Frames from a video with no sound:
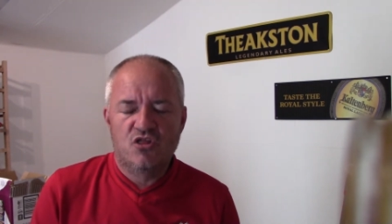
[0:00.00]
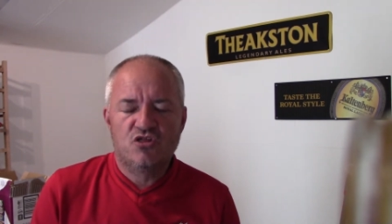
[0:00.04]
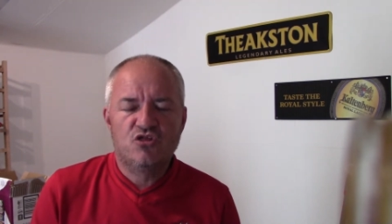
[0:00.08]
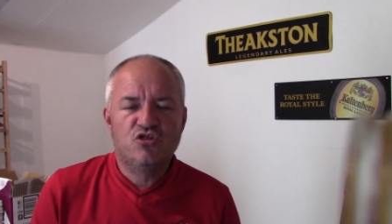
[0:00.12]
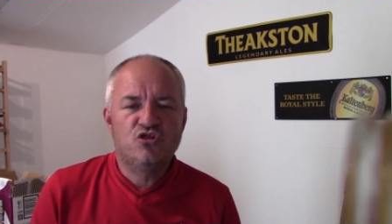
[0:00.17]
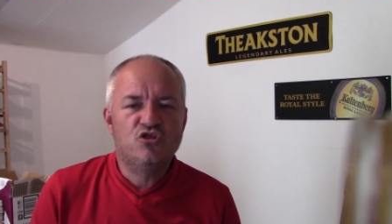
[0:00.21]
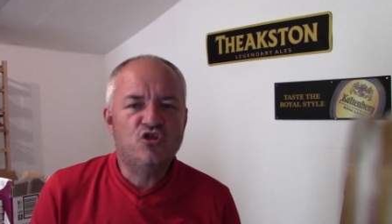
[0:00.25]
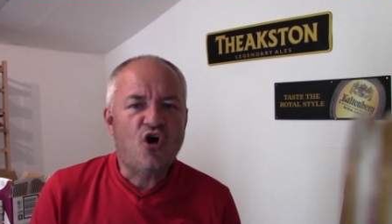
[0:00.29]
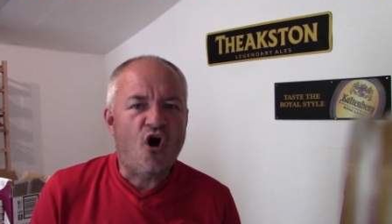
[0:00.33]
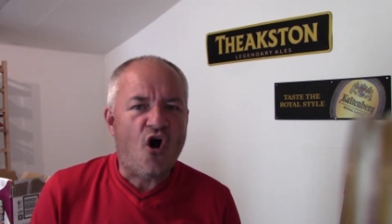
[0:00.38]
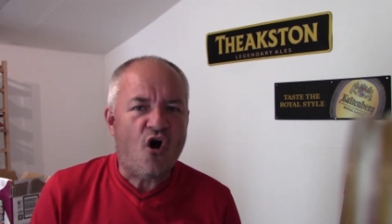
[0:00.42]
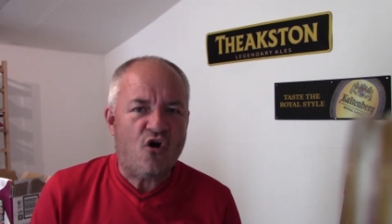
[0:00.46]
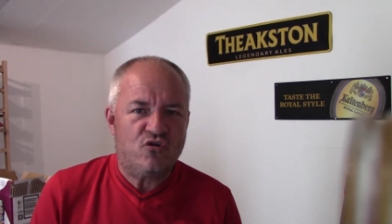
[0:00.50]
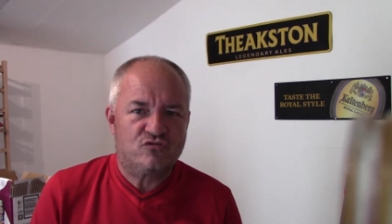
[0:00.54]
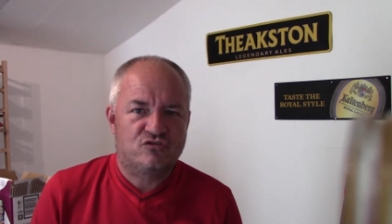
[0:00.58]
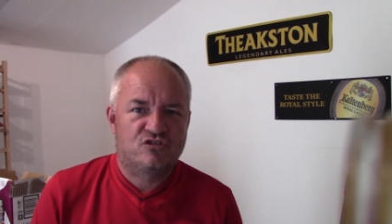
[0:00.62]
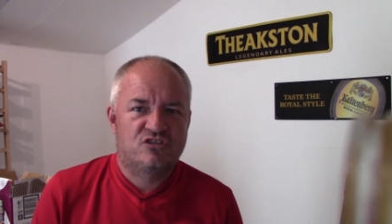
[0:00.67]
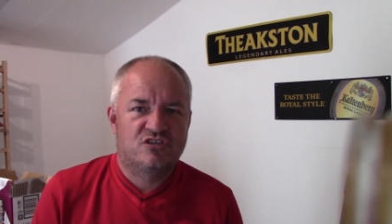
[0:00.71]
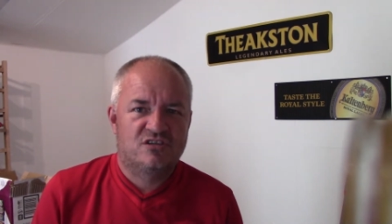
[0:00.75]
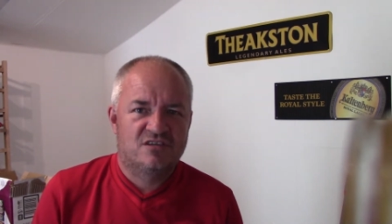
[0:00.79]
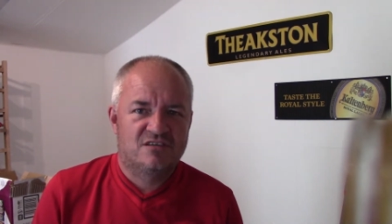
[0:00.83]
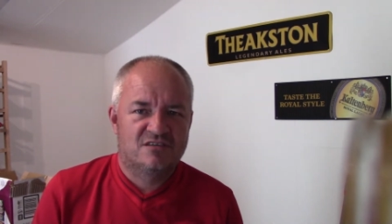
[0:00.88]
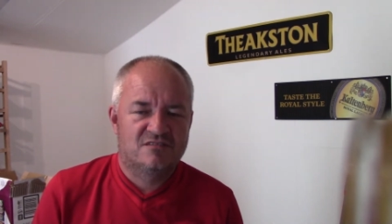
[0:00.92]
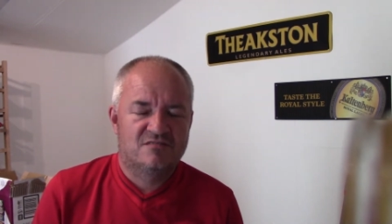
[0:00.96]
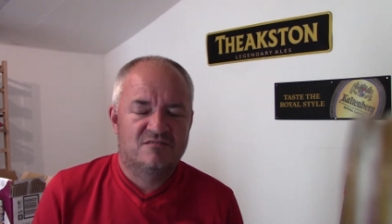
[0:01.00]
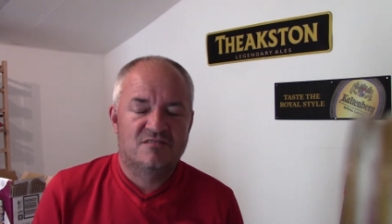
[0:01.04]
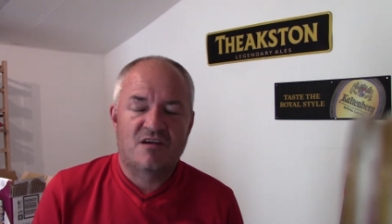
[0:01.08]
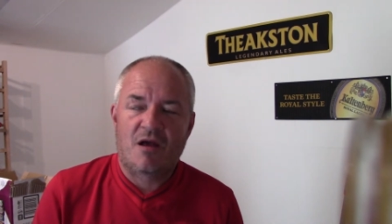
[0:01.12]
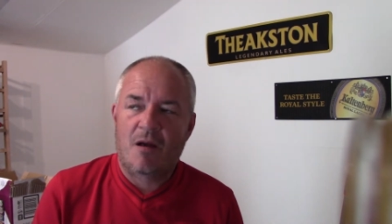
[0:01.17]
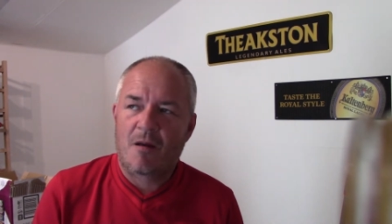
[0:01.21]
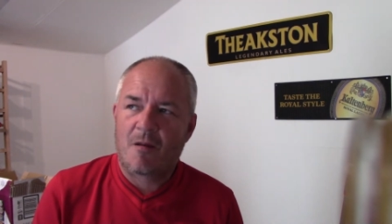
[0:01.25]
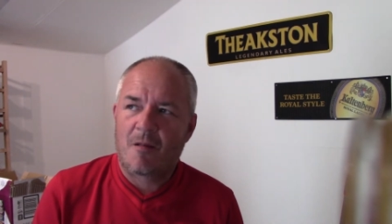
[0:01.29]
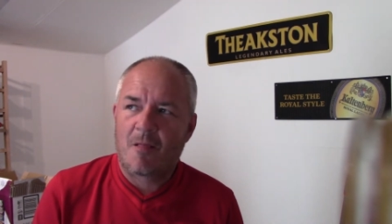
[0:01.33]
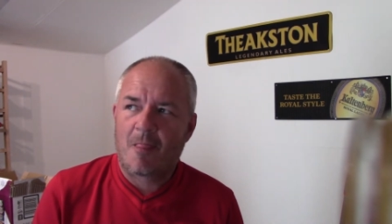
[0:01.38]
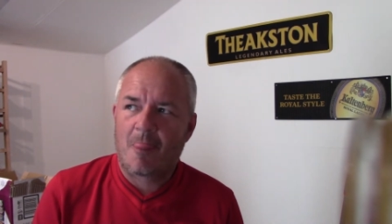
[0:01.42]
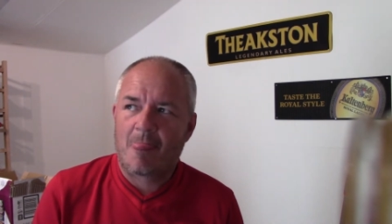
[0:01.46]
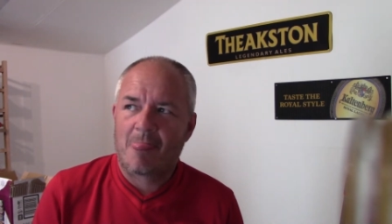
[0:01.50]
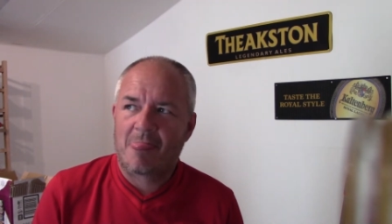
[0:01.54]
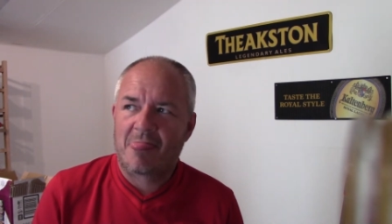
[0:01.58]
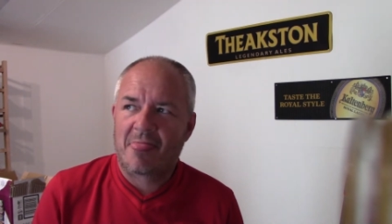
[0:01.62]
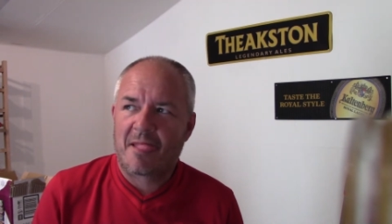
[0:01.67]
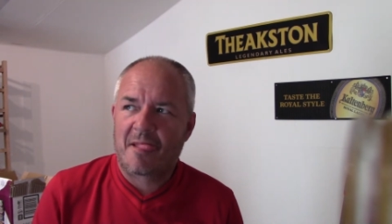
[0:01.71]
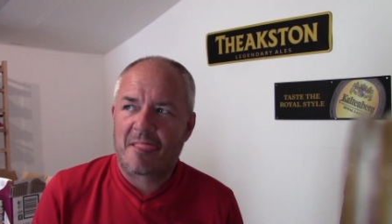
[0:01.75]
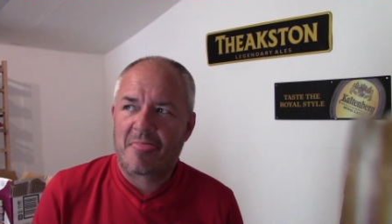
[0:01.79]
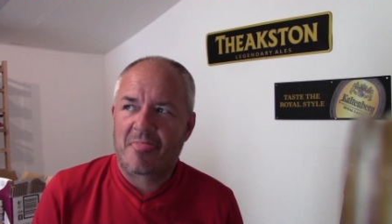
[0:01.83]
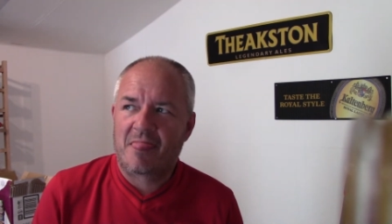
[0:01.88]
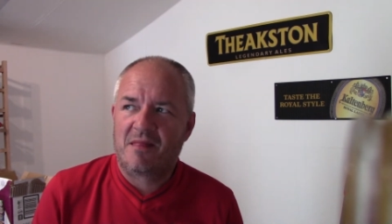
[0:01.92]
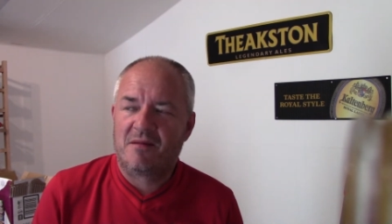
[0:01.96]
Not
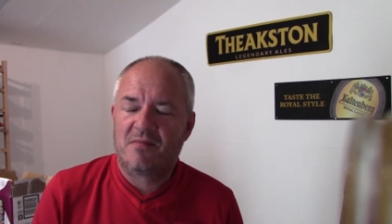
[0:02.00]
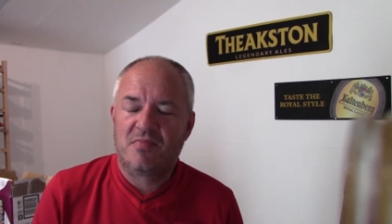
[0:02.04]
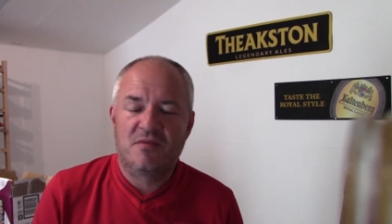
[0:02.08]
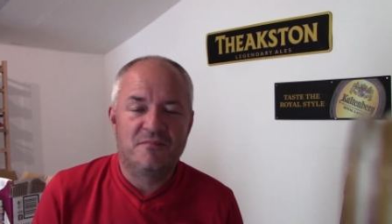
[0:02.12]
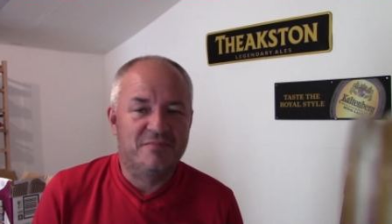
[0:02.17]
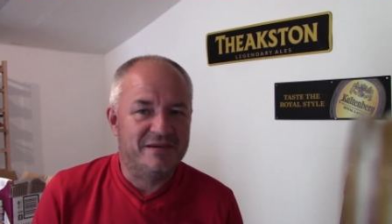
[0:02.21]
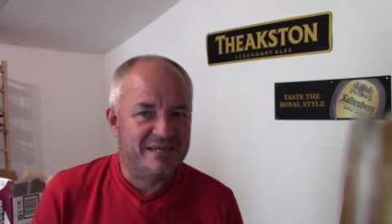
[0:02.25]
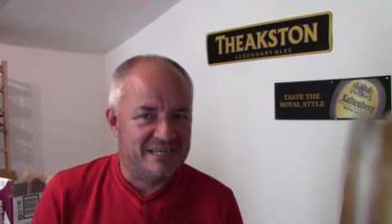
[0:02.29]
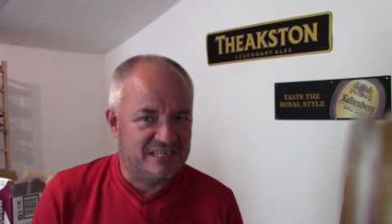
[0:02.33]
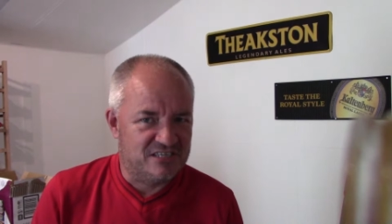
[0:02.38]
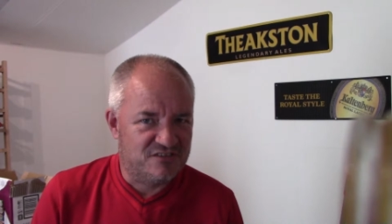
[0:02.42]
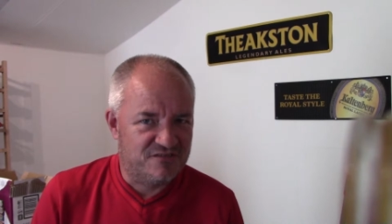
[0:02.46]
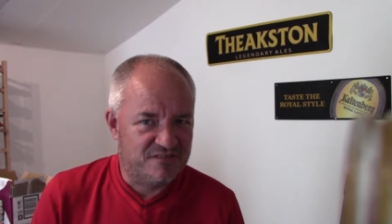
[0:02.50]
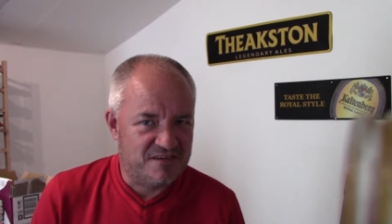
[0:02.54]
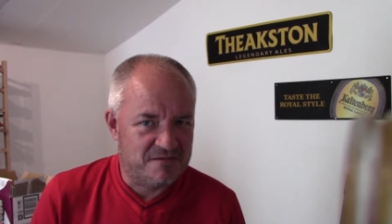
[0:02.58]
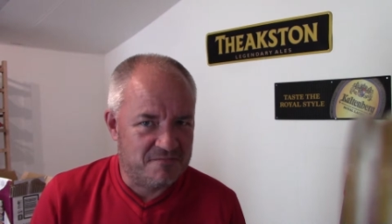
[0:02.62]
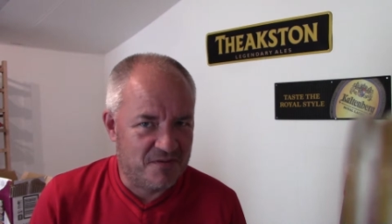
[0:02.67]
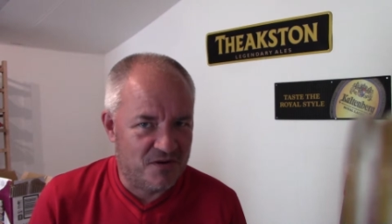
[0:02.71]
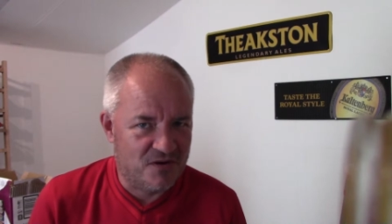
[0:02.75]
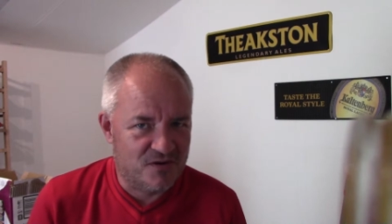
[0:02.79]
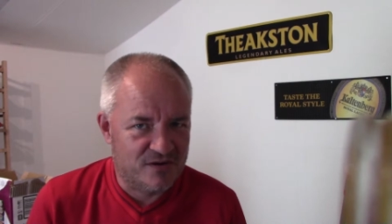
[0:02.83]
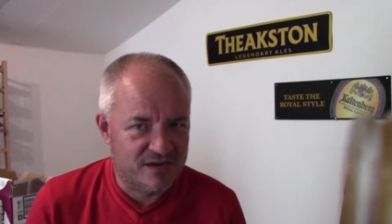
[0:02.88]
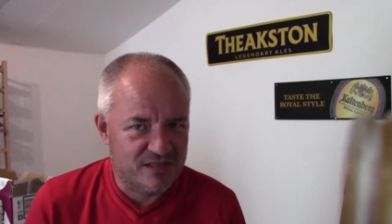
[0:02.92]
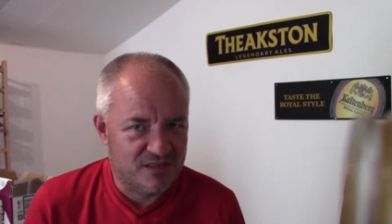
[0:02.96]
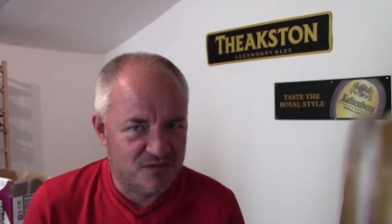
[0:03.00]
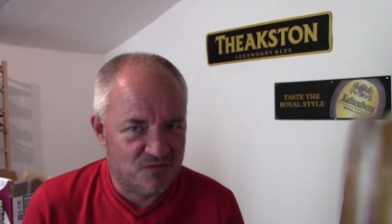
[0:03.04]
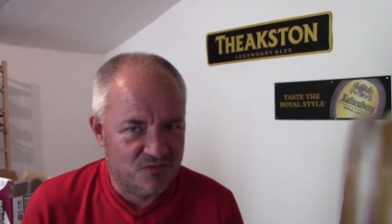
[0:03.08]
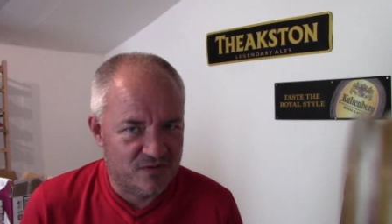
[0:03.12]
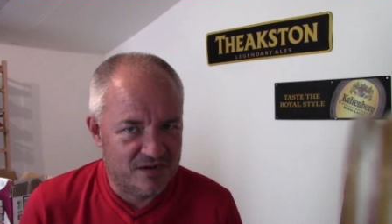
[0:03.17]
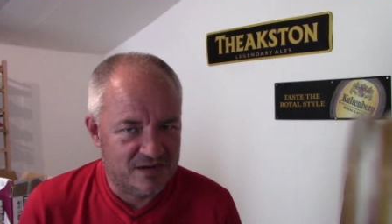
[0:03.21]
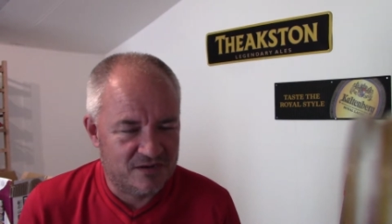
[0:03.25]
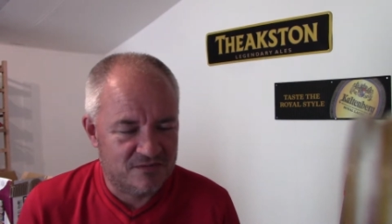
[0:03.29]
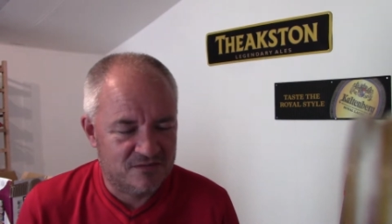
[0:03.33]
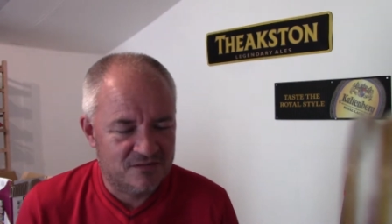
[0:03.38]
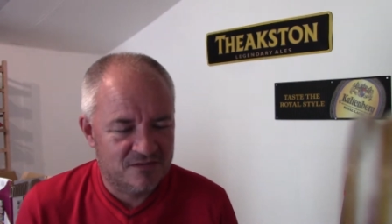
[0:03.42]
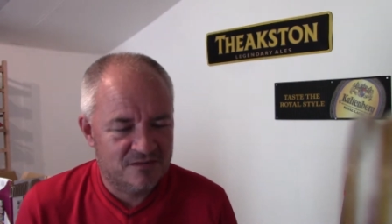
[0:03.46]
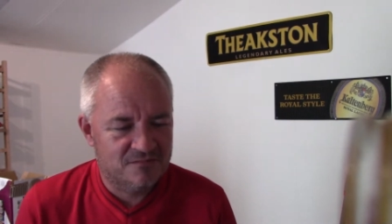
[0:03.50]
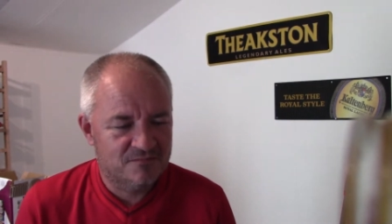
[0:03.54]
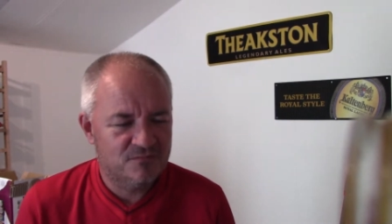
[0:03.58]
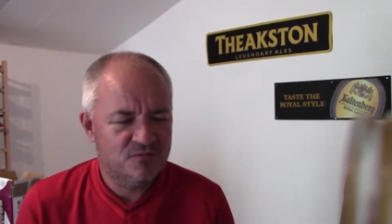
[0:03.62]
the biggest theme park in the world.